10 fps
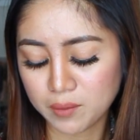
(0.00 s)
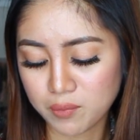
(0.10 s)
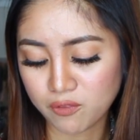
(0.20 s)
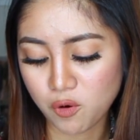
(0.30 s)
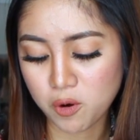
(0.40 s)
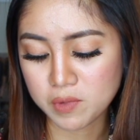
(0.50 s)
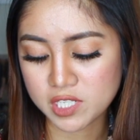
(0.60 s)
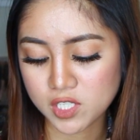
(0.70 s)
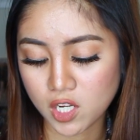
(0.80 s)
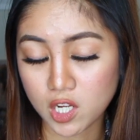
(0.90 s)

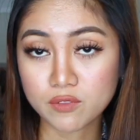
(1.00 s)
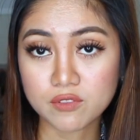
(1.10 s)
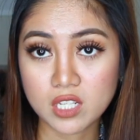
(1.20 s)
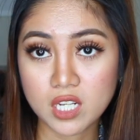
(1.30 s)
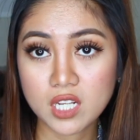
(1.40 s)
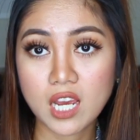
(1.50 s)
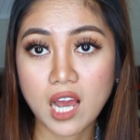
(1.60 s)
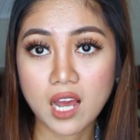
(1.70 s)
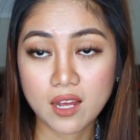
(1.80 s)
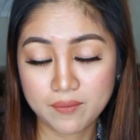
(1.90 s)
performance of the
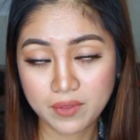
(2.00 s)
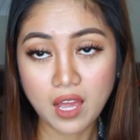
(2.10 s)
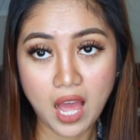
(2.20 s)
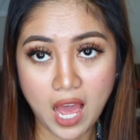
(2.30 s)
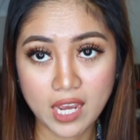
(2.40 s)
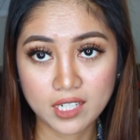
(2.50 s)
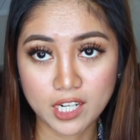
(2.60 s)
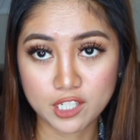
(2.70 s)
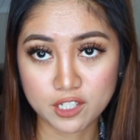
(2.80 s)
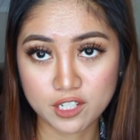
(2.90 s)

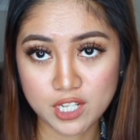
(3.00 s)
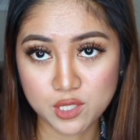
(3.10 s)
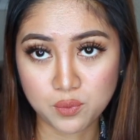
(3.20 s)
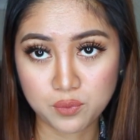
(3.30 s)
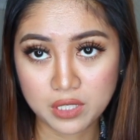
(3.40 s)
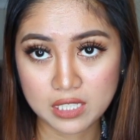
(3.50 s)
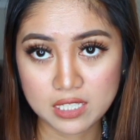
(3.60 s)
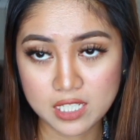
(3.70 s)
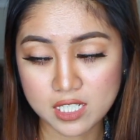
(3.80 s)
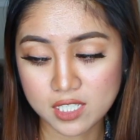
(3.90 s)
highlighter is
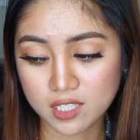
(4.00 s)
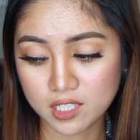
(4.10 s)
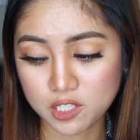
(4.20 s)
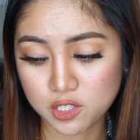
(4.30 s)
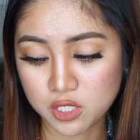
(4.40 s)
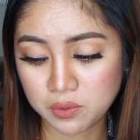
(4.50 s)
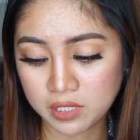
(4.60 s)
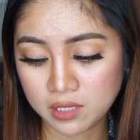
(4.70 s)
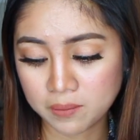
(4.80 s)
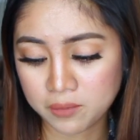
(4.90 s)
really decent and it's
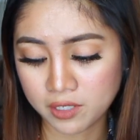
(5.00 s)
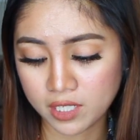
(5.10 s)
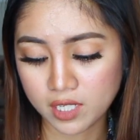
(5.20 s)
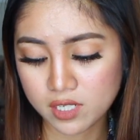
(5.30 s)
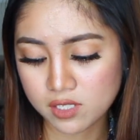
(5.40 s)
really pretty.